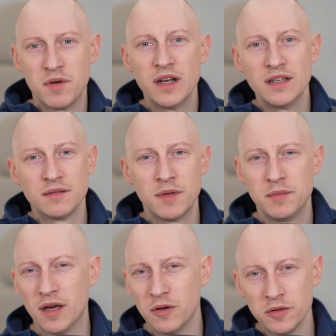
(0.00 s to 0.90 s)
money,
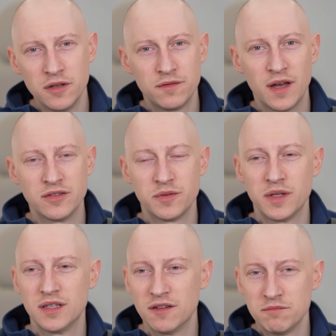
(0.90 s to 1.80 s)
maybe on OnlyFans, where
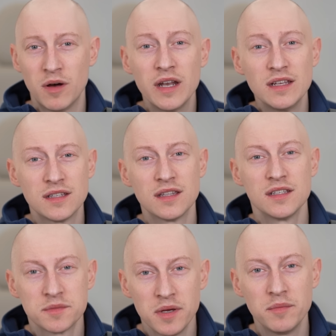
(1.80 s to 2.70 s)
they give money to
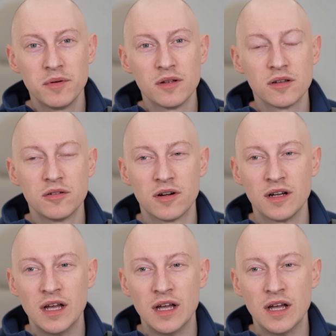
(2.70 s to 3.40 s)
these people who are,